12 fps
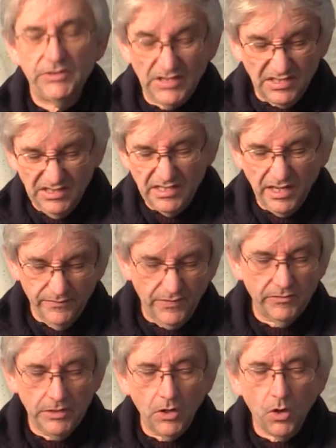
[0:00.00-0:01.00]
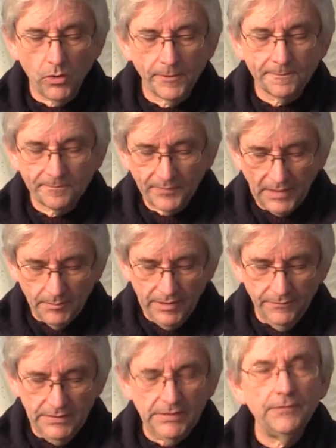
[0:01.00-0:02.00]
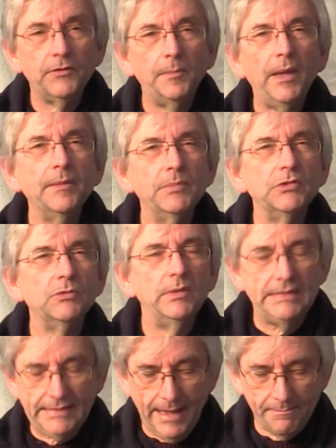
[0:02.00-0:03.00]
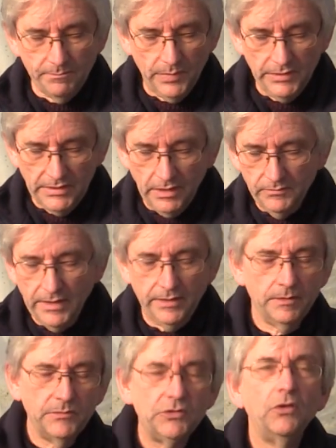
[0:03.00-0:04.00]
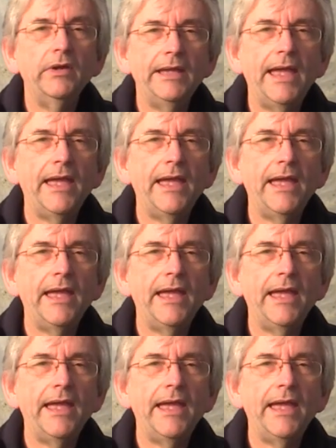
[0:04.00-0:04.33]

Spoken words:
which doesn't take very long. But if the paper's always damp and you don't let them dry